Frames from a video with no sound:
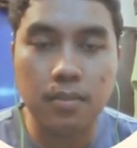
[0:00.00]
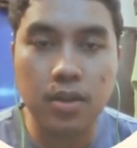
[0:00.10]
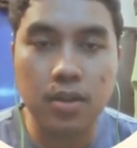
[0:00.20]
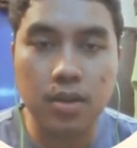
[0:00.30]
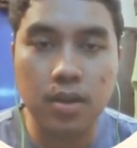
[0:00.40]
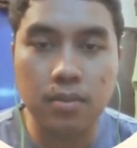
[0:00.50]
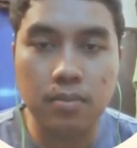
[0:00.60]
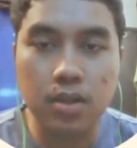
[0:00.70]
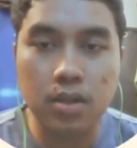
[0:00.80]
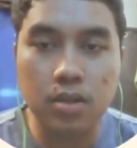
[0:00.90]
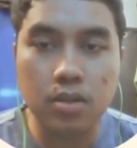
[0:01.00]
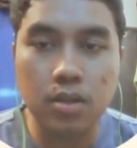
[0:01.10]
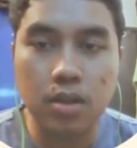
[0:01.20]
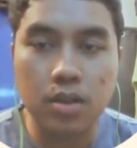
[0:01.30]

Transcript: Metric number is